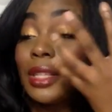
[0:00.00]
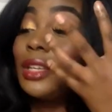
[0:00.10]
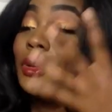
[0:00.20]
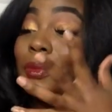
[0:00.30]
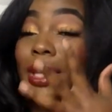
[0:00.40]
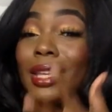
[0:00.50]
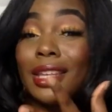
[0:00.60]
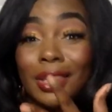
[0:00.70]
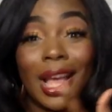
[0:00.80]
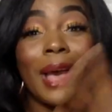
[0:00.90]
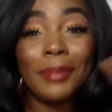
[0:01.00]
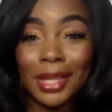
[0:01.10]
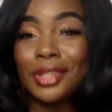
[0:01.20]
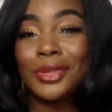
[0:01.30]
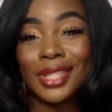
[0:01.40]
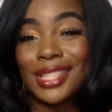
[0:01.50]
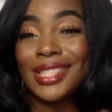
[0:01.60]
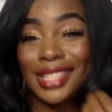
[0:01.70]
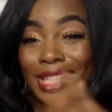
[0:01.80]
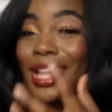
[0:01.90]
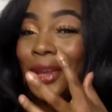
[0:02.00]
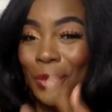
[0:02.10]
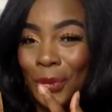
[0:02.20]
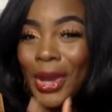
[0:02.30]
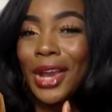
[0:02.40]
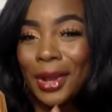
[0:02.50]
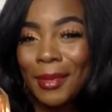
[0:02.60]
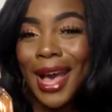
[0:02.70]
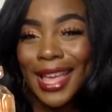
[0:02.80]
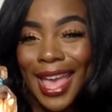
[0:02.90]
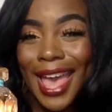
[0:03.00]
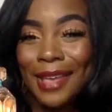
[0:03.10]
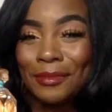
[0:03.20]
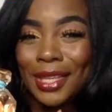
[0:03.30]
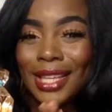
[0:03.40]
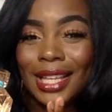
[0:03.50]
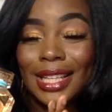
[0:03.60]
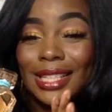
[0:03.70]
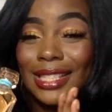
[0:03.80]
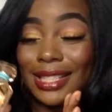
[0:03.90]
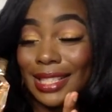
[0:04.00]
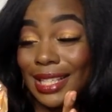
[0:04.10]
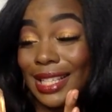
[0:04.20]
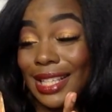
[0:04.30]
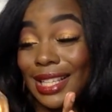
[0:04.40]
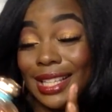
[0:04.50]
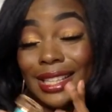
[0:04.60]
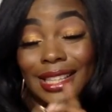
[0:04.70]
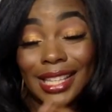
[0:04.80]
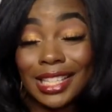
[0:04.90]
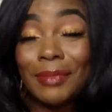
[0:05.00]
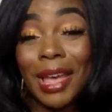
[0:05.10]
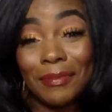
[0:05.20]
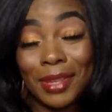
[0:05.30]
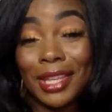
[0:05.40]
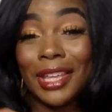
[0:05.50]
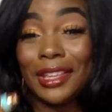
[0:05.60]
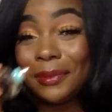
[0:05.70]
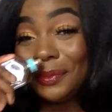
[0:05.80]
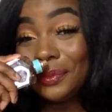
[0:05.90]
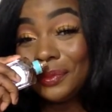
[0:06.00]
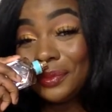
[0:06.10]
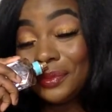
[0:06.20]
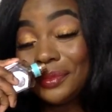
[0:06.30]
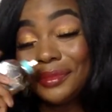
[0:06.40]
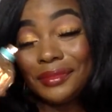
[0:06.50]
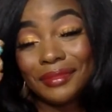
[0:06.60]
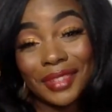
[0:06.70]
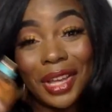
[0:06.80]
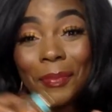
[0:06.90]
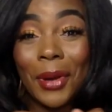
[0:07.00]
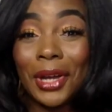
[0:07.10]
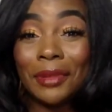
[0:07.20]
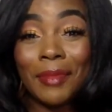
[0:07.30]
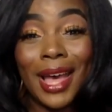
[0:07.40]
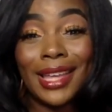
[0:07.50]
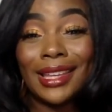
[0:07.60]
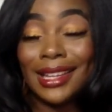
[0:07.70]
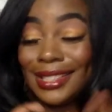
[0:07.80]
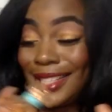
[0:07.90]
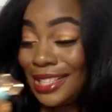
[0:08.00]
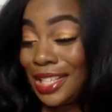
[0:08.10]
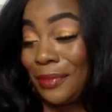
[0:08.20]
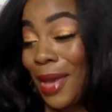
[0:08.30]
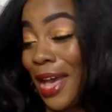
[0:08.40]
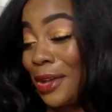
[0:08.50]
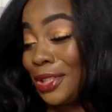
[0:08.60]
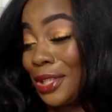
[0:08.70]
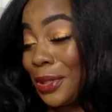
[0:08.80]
It'll be, I'd be interested to see like where am I at, because this might be a part of my addicting pile.